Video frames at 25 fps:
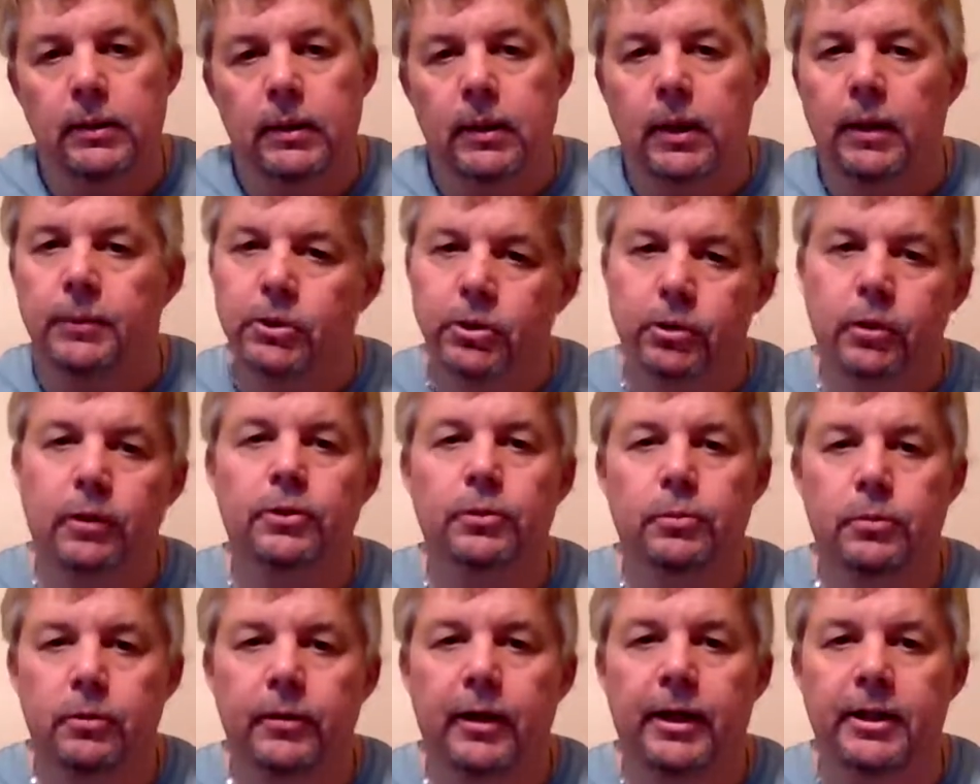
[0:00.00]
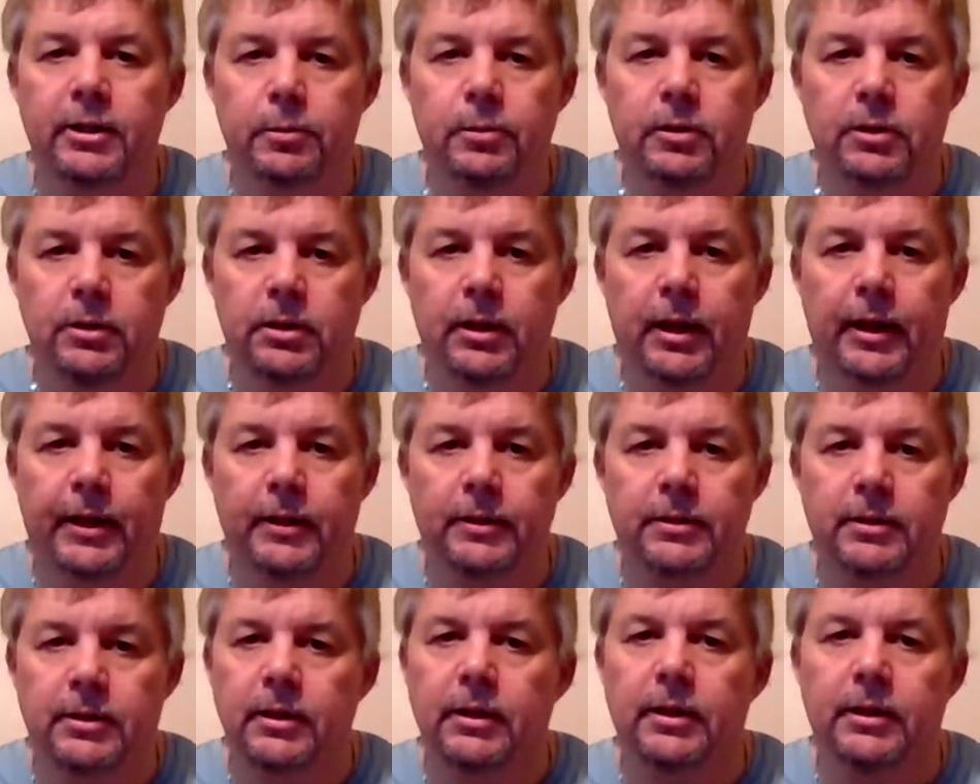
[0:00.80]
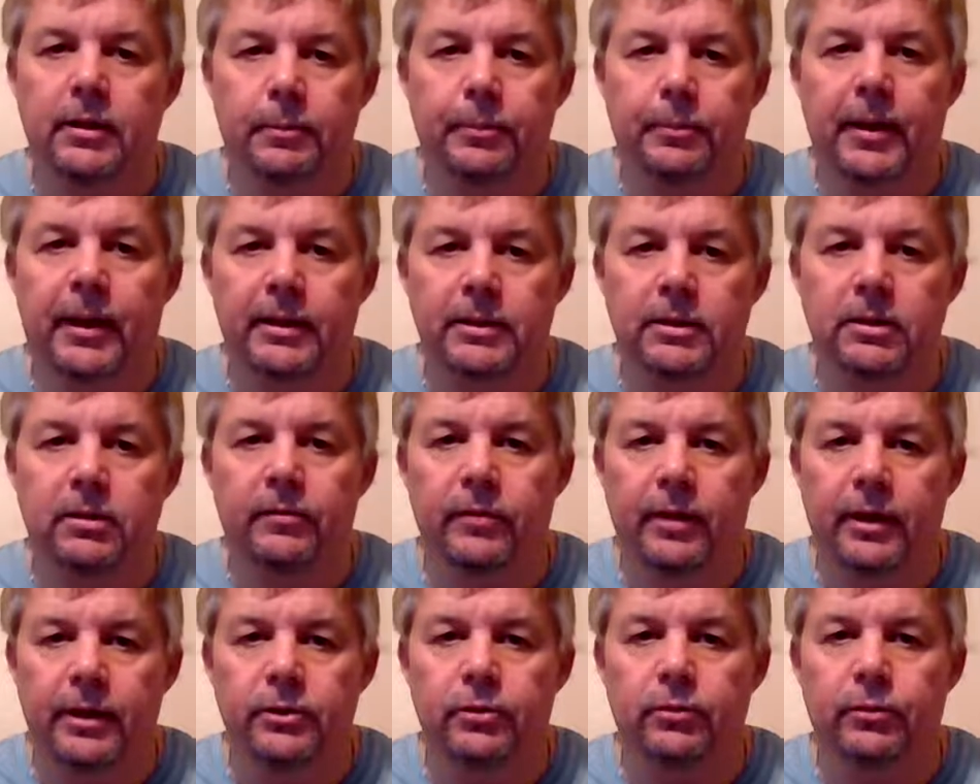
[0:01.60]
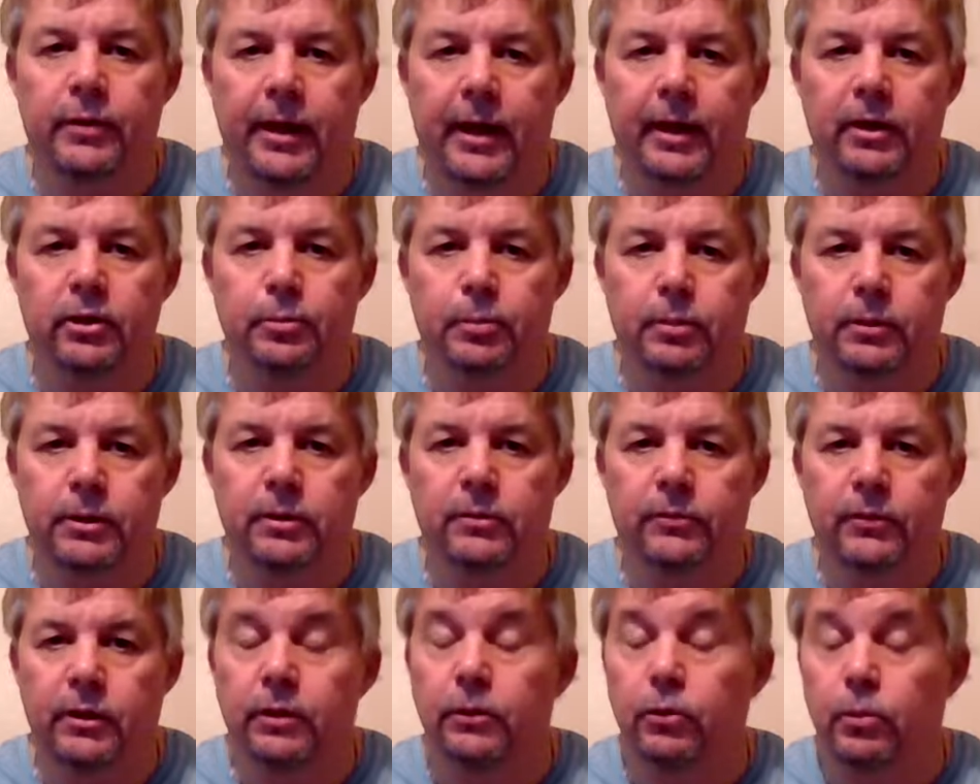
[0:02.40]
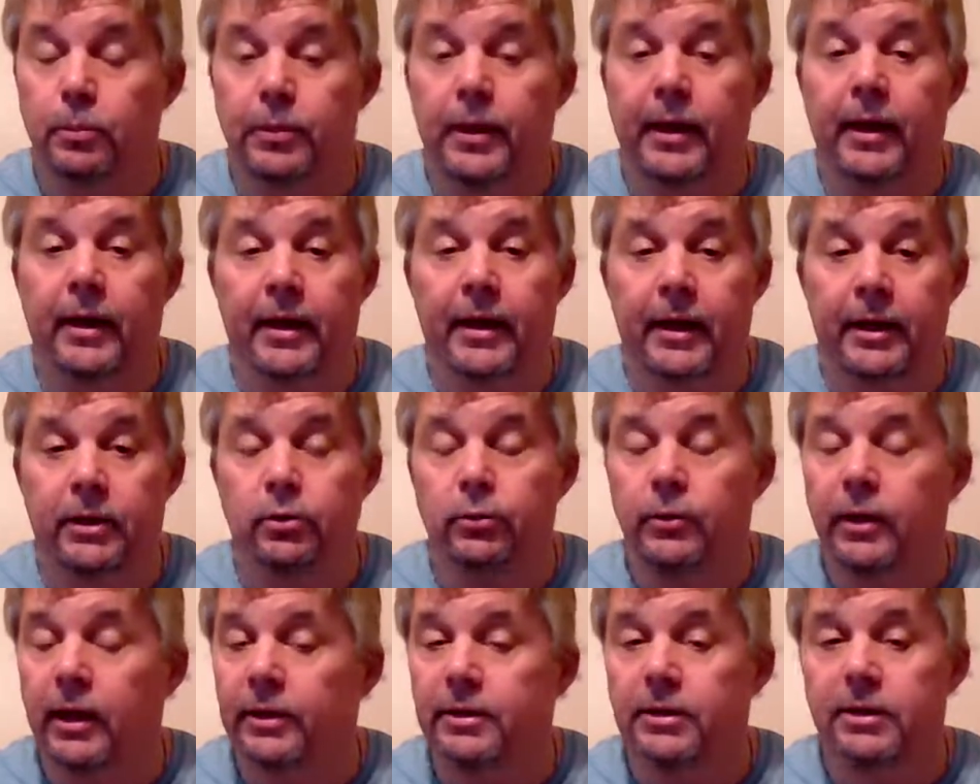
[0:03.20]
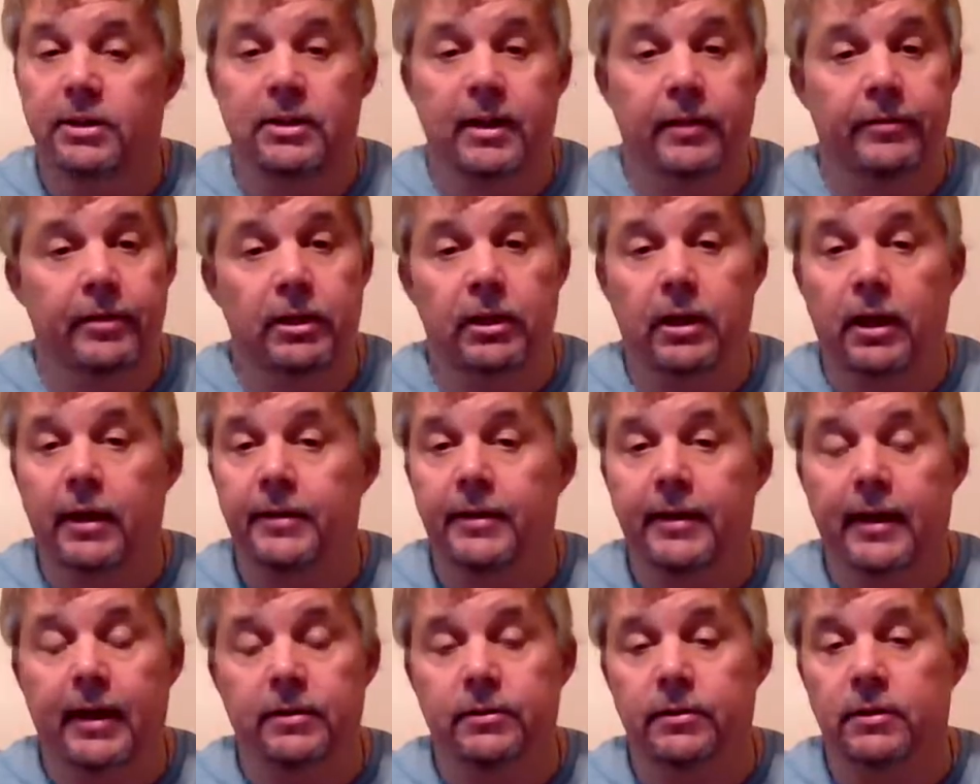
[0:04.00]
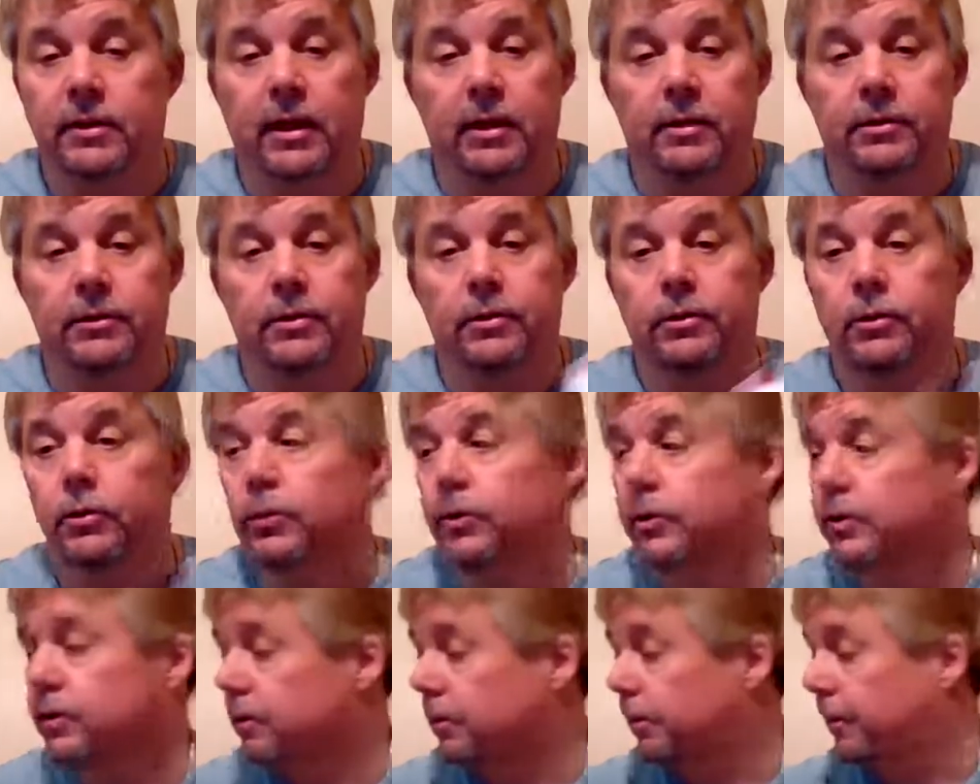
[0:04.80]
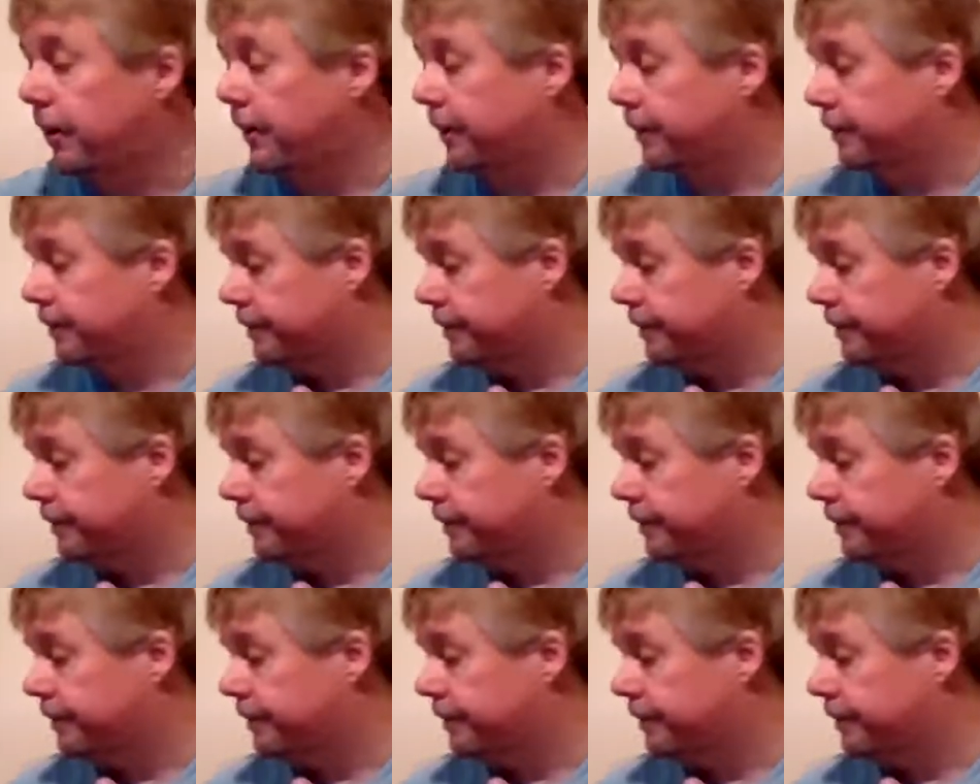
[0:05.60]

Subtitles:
I'm charged with harassment second, sitting in the backseat of Andrew Reale's police vehicle. You pay Andrew Reale $79,000 to do this to me.